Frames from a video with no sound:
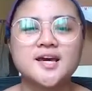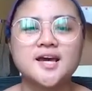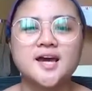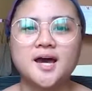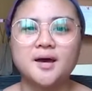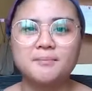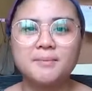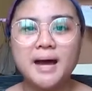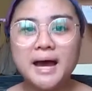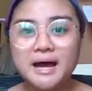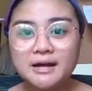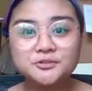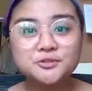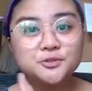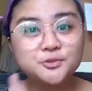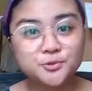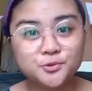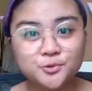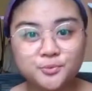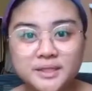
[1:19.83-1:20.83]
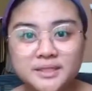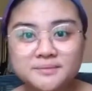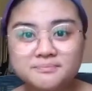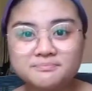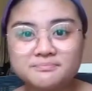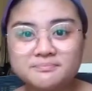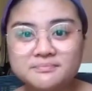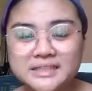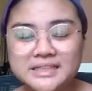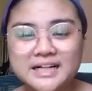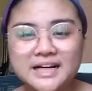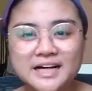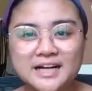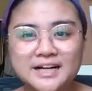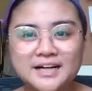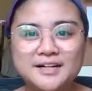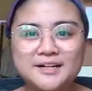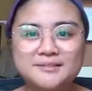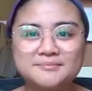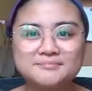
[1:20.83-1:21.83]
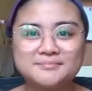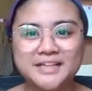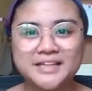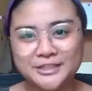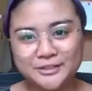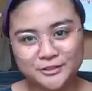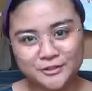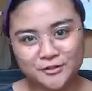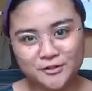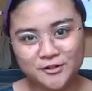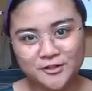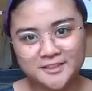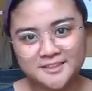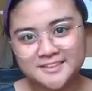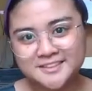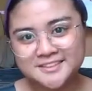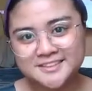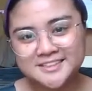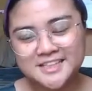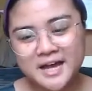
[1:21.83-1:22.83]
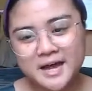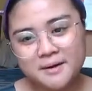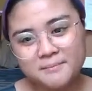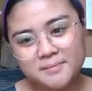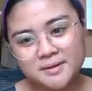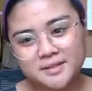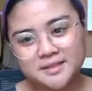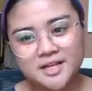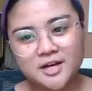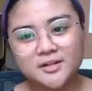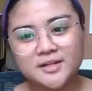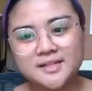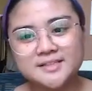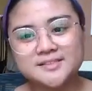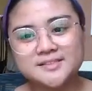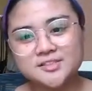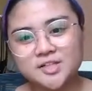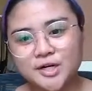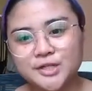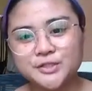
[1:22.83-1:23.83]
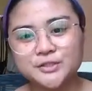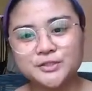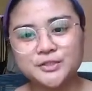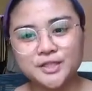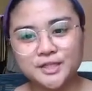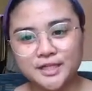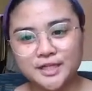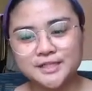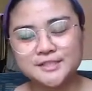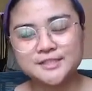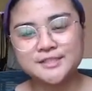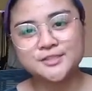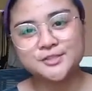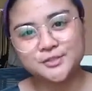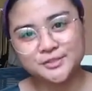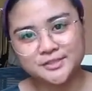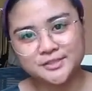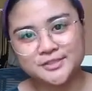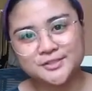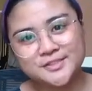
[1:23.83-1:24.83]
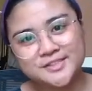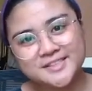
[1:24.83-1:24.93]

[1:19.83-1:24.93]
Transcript: how to do it later on. But now let's start with the things that you need to